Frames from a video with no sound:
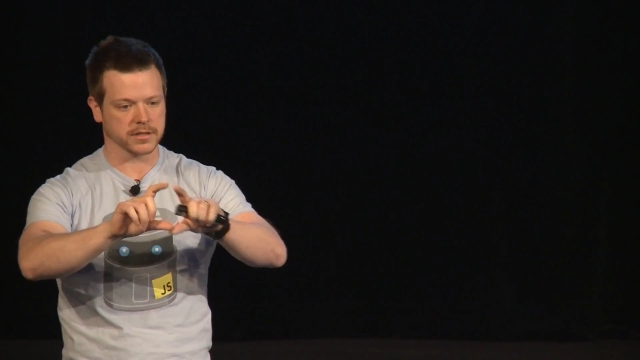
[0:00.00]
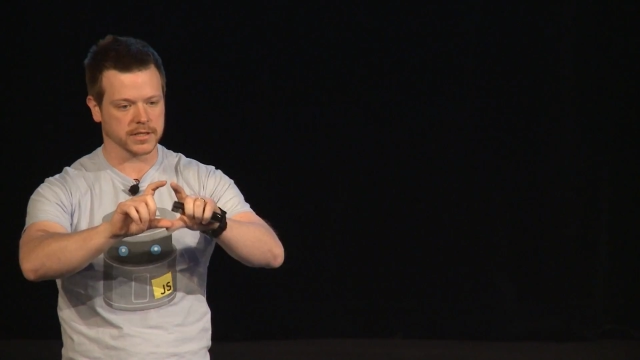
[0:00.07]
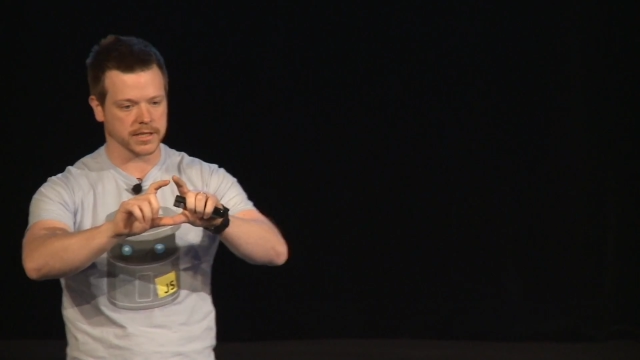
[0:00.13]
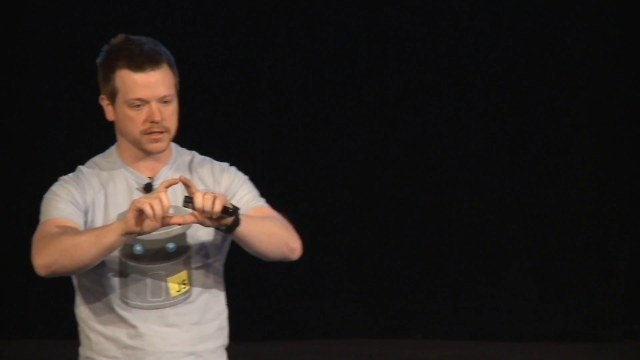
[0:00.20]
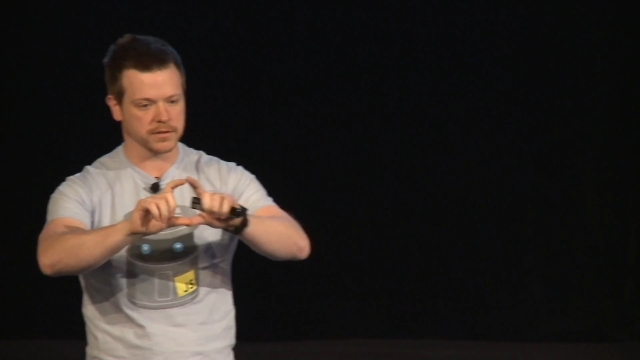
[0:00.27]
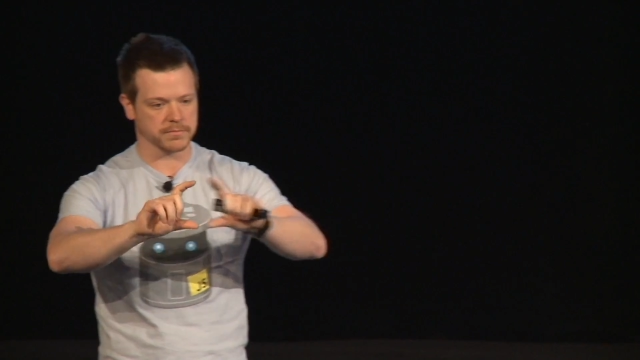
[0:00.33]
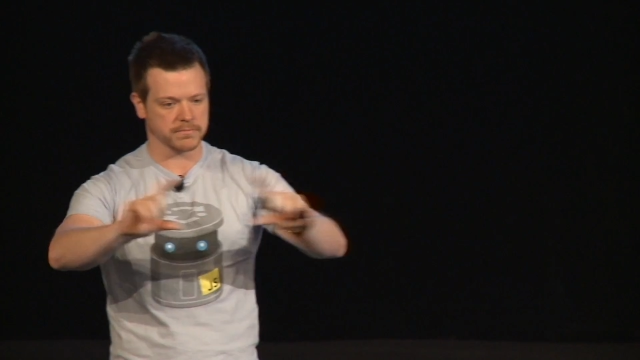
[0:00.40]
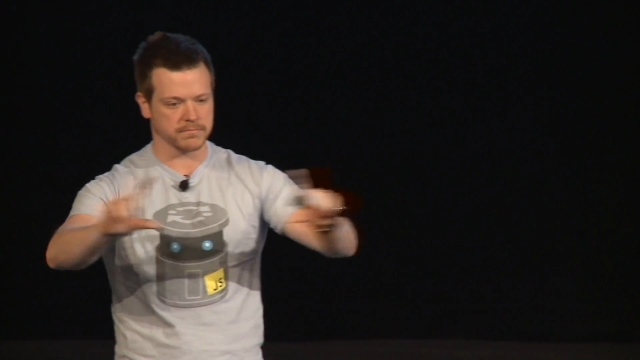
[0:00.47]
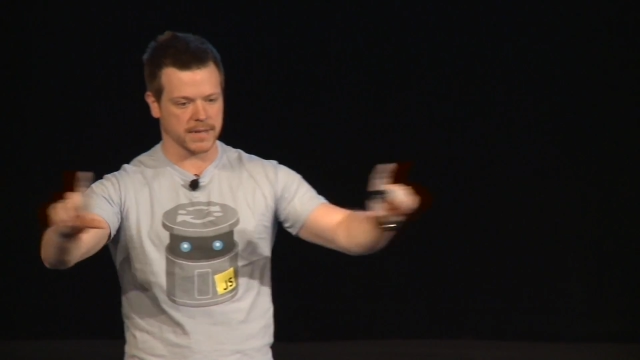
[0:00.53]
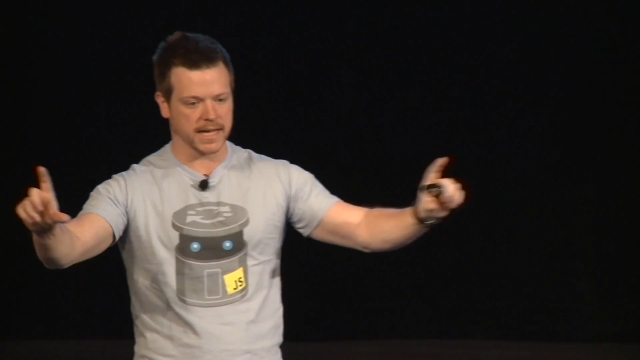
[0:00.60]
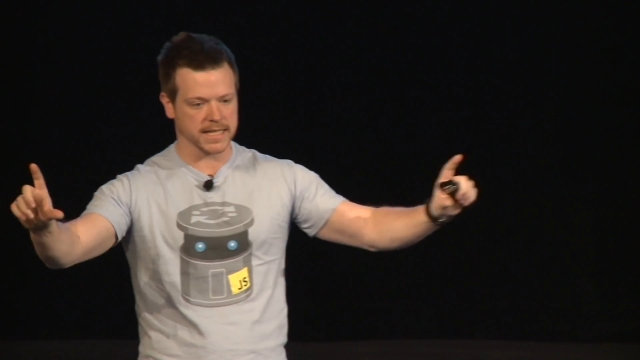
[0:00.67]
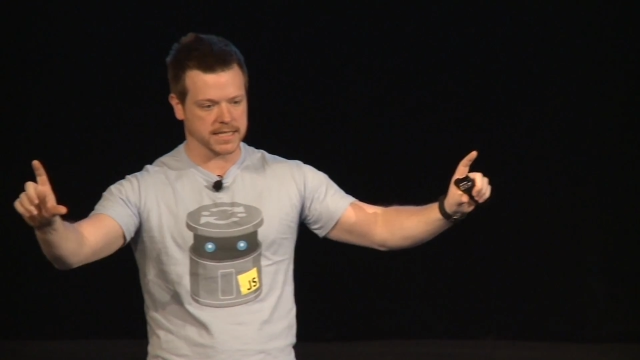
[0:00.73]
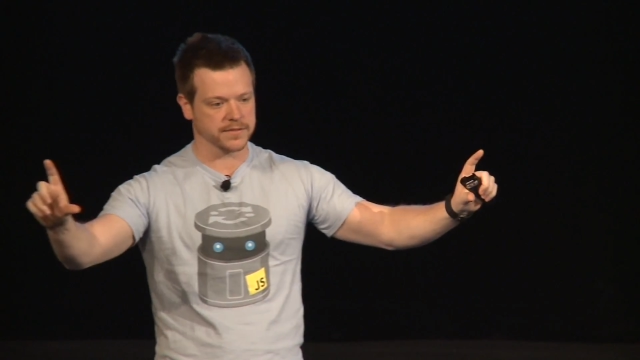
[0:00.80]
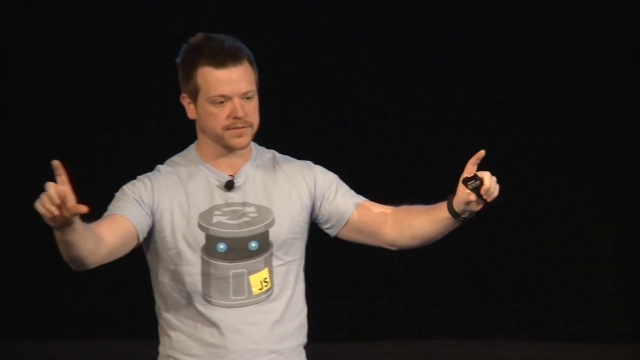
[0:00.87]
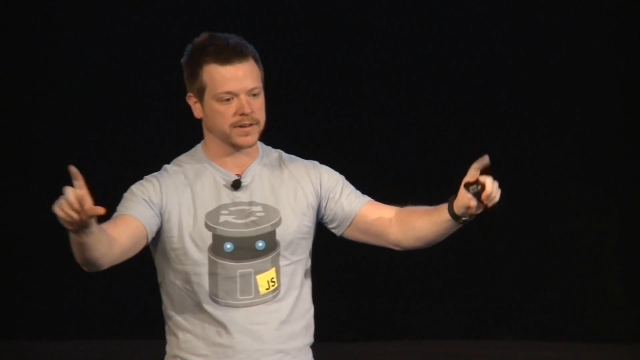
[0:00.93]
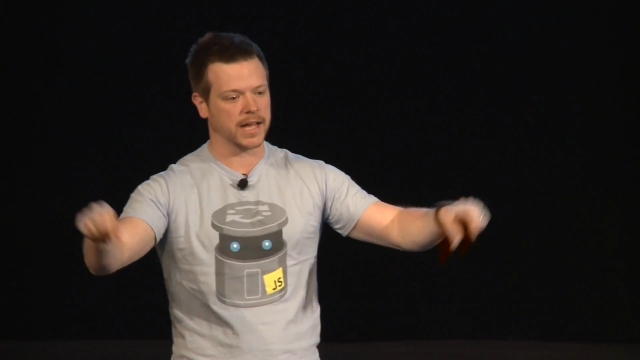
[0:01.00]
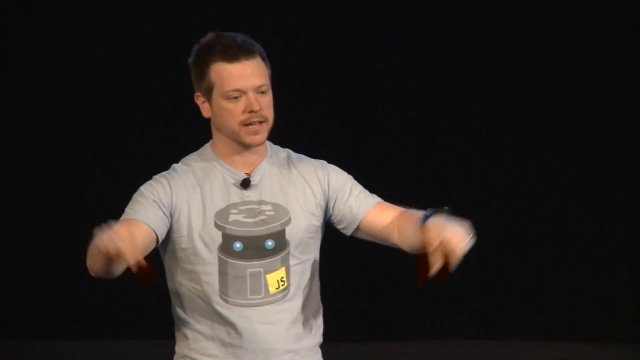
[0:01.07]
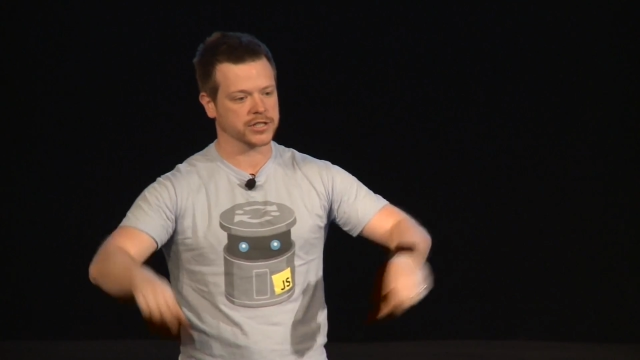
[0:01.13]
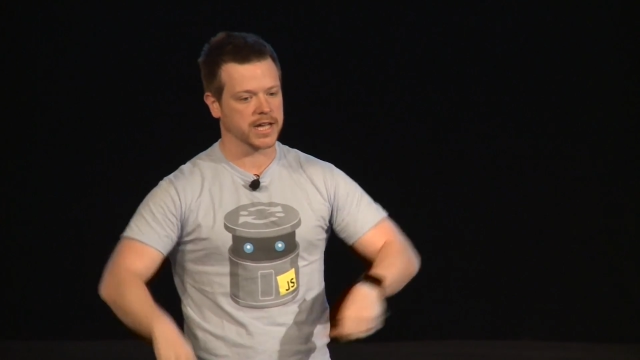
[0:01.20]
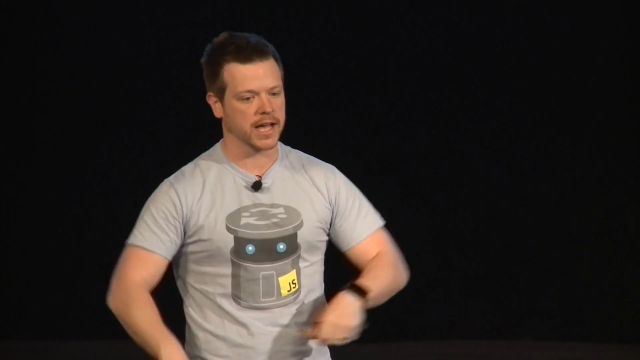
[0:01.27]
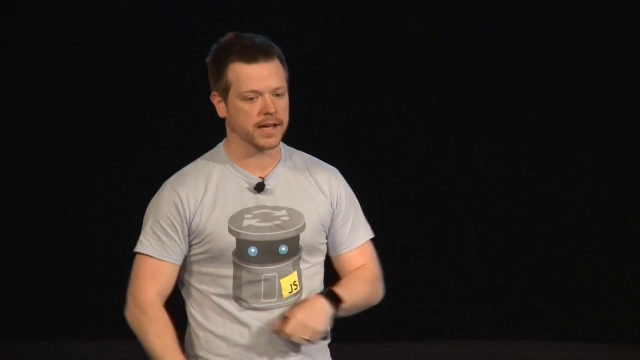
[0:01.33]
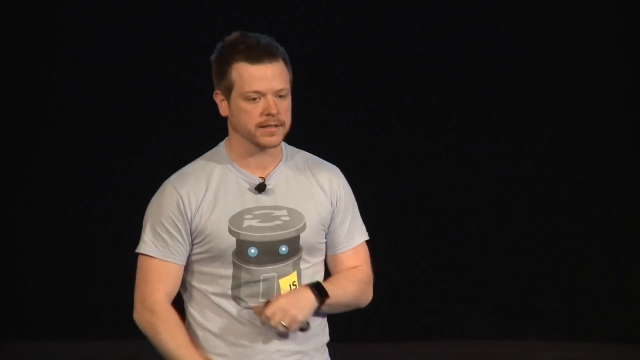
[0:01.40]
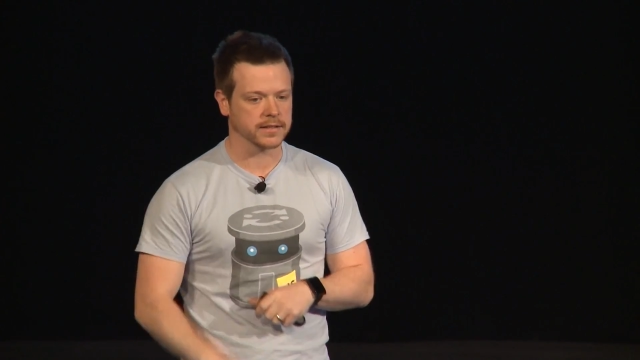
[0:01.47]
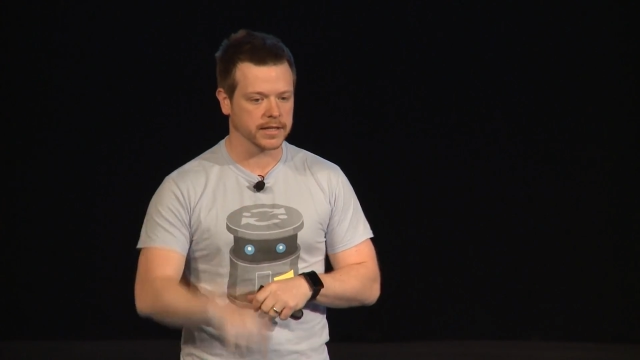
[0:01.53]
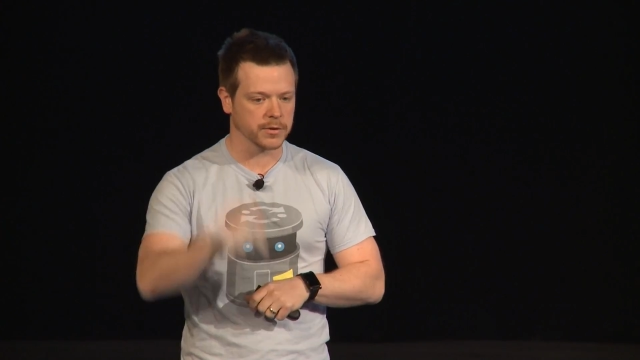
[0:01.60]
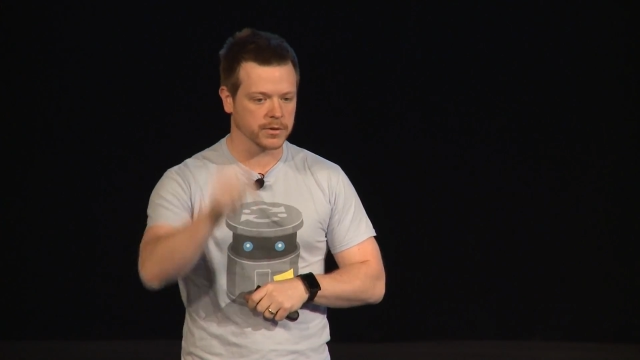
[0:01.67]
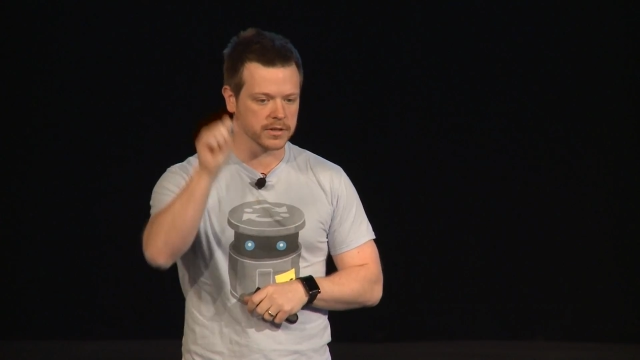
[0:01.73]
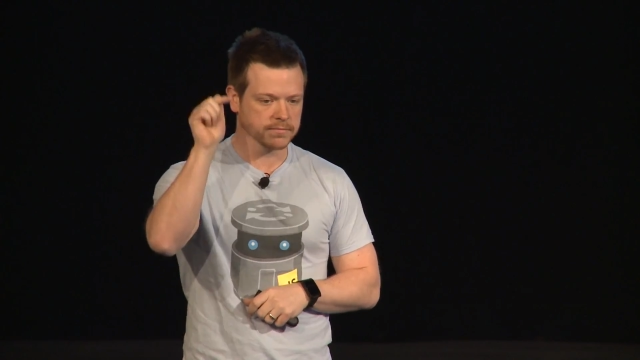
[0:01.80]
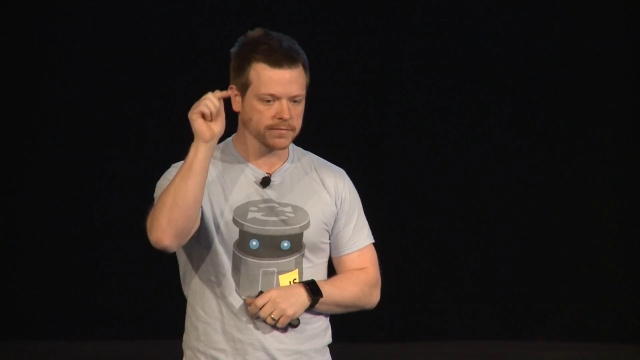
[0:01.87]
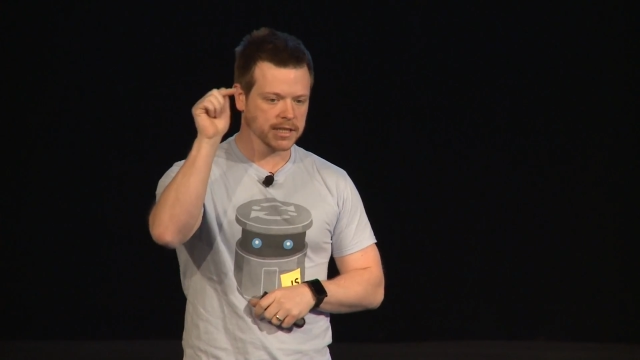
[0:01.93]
then your massive Flash ad, and they would